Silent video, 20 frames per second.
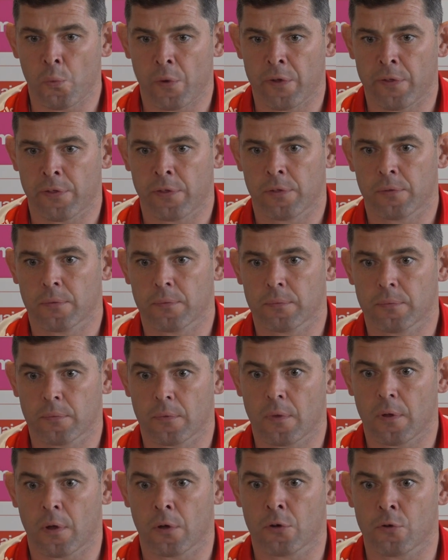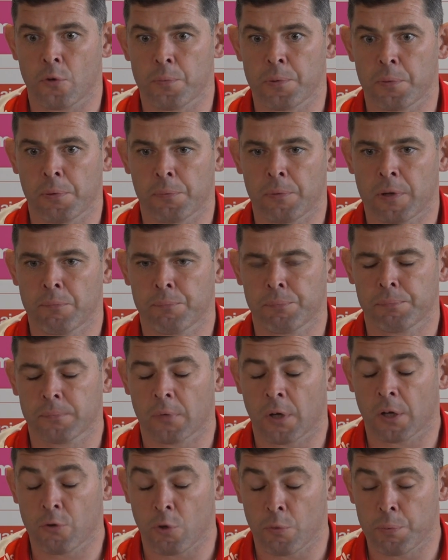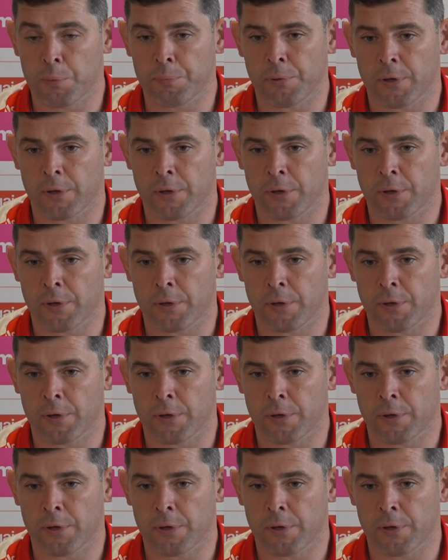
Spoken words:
with a group of